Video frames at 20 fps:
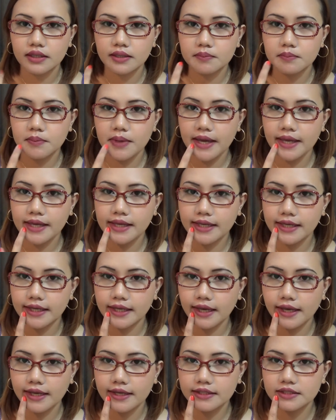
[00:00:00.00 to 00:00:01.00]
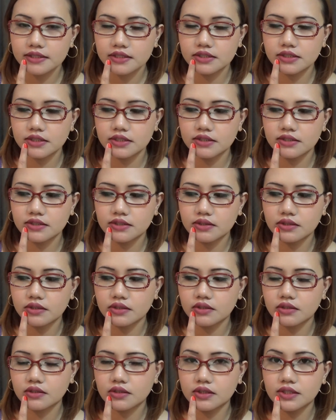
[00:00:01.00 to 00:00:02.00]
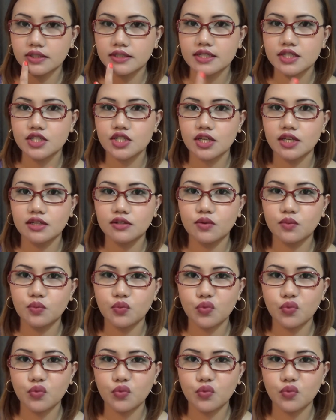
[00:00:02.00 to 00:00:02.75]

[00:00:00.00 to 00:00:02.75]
by Kate in a shade of